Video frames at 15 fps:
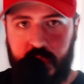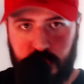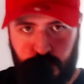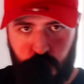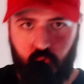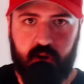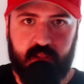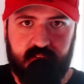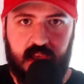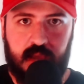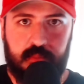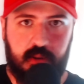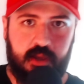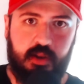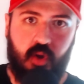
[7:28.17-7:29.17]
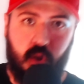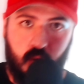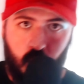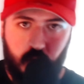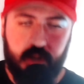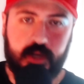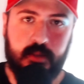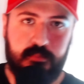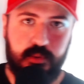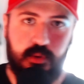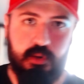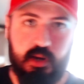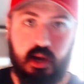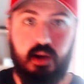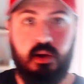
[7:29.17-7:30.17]
a drawing tablet, on a
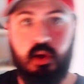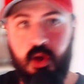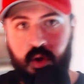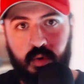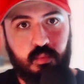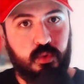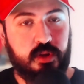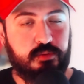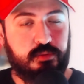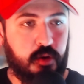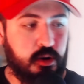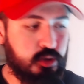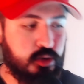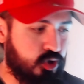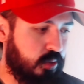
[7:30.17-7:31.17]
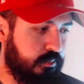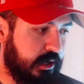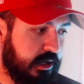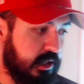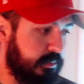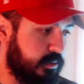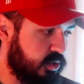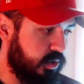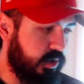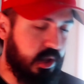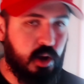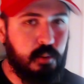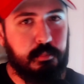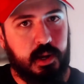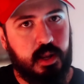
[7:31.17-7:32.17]
computer with Photoshop and Clip
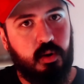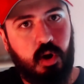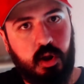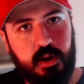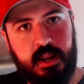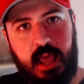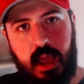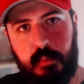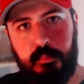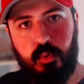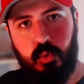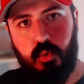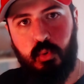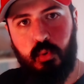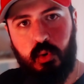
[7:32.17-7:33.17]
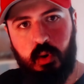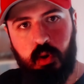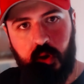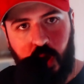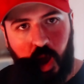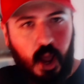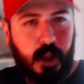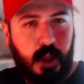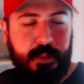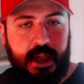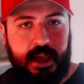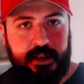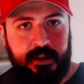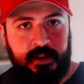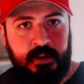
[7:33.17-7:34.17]
Studio, but on an Apple
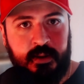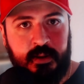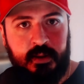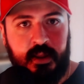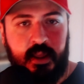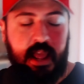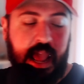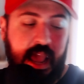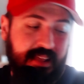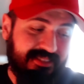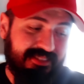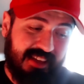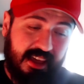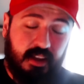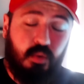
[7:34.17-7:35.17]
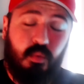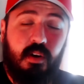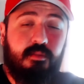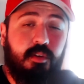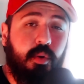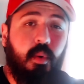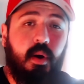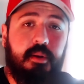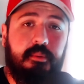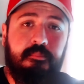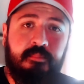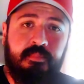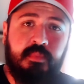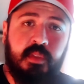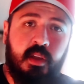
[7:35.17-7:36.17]
iPad, and take it wherever you want.
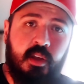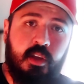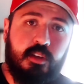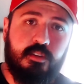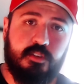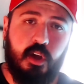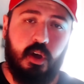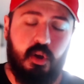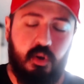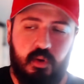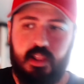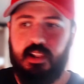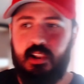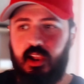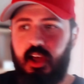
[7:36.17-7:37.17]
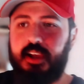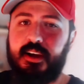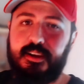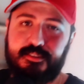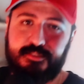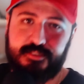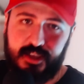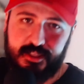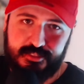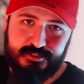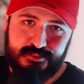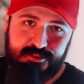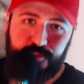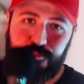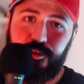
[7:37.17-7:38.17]
So like I said,
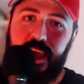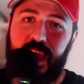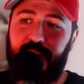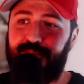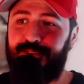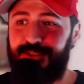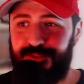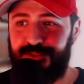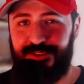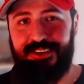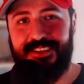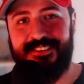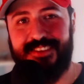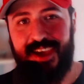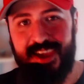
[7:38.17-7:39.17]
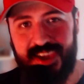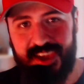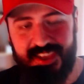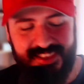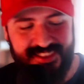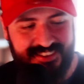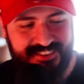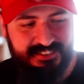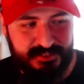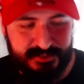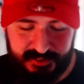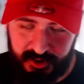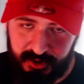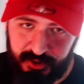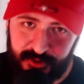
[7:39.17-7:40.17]
there's different avenues you can take.
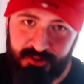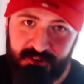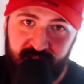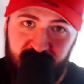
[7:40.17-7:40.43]
So